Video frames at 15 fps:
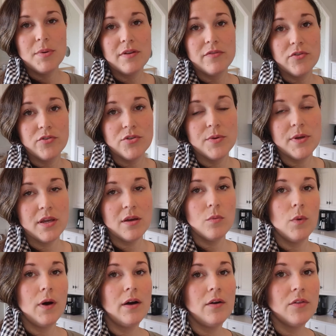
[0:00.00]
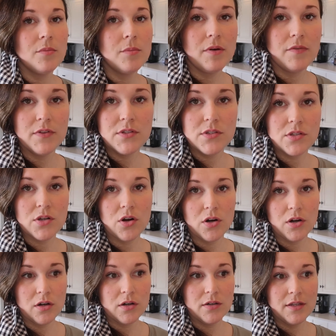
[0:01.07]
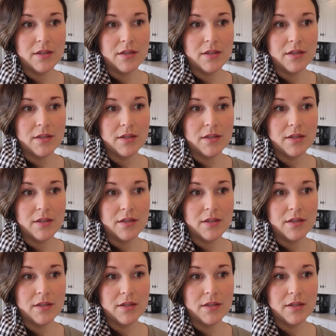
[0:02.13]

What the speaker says: But if you're doing it while the muffins are